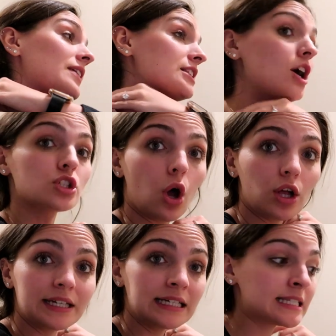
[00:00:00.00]
That's how
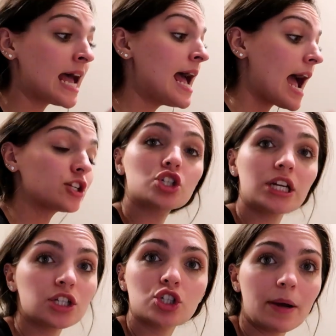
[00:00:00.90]
tall it is. And
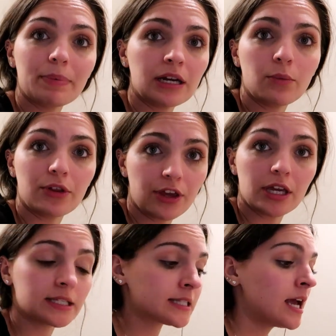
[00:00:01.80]
she can jump in it with
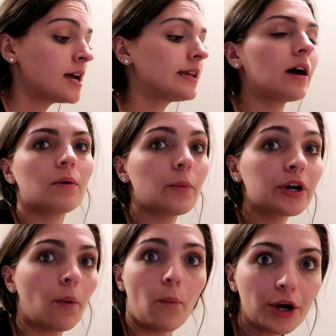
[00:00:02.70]
ease. Now, we
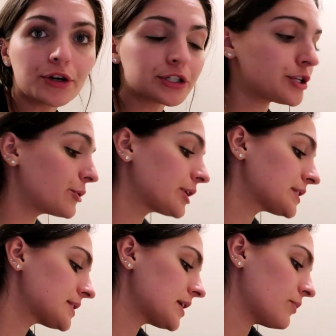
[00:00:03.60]
don't want her to
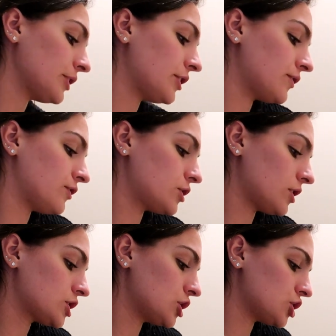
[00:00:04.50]
because it's not really good for
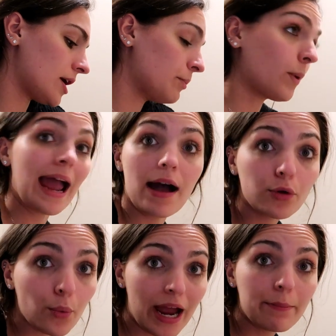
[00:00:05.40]
dogs to jump. We have
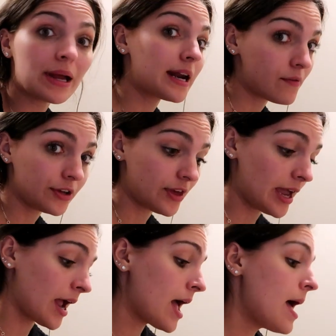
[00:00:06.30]
a ramp and
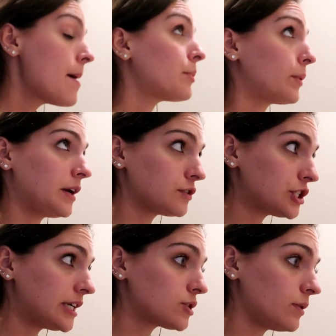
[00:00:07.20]
everything, but whenever
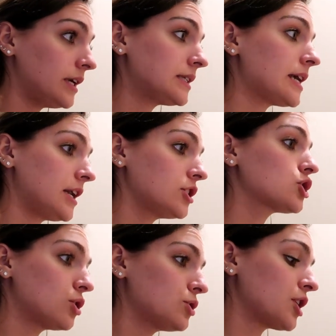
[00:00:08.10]
she gets really excited,
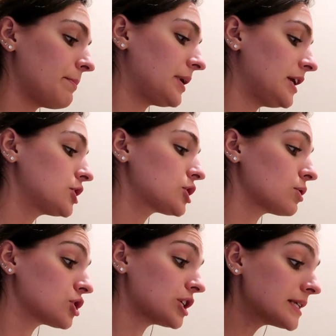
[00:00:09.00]
she'll jump in
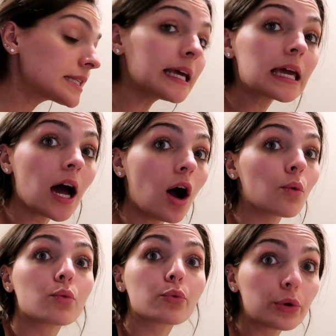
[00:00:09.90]
So she's like a
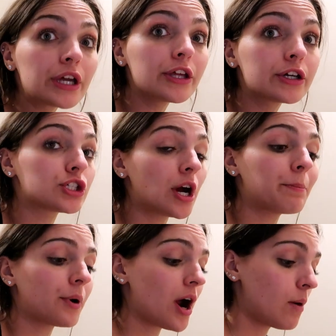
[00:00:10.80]
really good
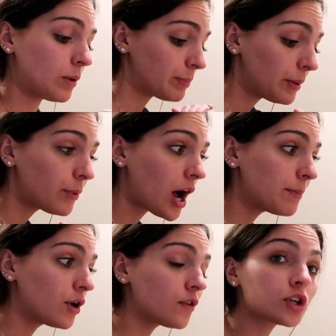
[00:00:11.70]
jumper. And when people
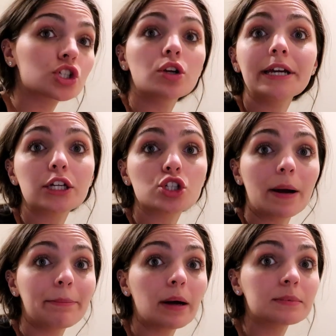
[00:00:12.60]
come over, she'll like
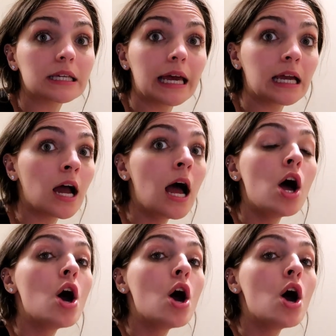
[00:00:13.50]
jump up to like